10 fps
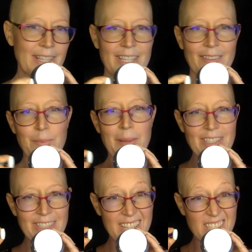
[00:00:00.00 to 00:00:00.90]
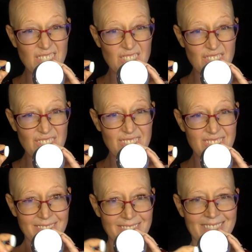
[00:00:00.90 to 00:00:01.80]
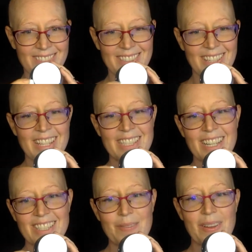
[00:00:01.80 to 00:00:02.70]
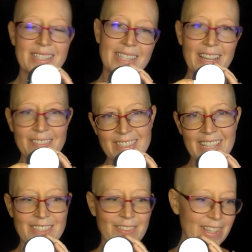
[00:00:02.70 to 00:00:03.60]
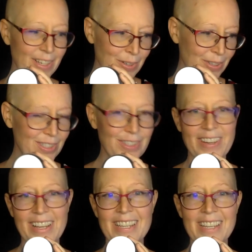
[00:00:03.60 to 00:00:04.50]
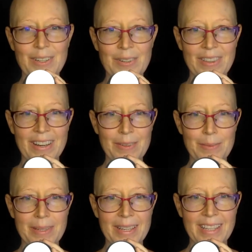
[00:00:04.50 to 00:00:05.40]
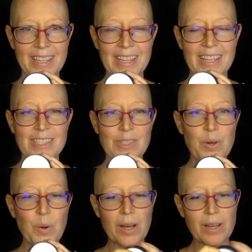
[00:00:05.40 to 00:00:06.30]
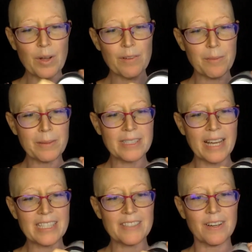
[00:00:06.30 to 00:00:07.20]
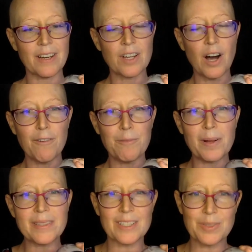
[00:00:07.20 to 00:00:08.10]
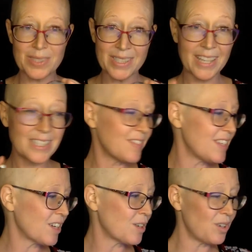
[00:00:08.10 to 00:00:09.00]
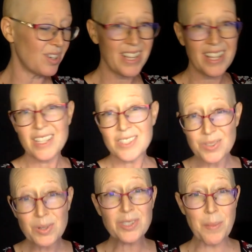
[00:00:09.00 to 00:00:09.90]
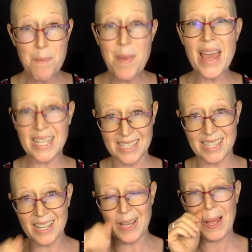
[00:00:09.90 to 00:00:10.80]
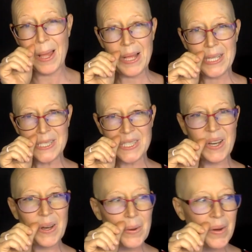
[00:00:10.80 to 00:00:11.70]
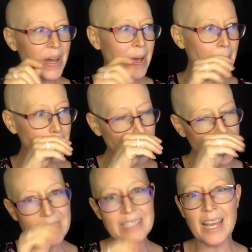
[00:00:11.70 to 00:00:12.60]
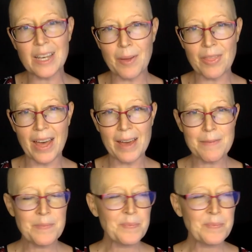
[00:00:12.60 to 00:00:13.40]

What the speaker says: You have to imagine that it's a circle. It's actually about the size of a nickel. So if I had a nickel, that would be it. So going from the size of a golf ball down to the size of a nickel. So it's amazing. So pretty excited about that.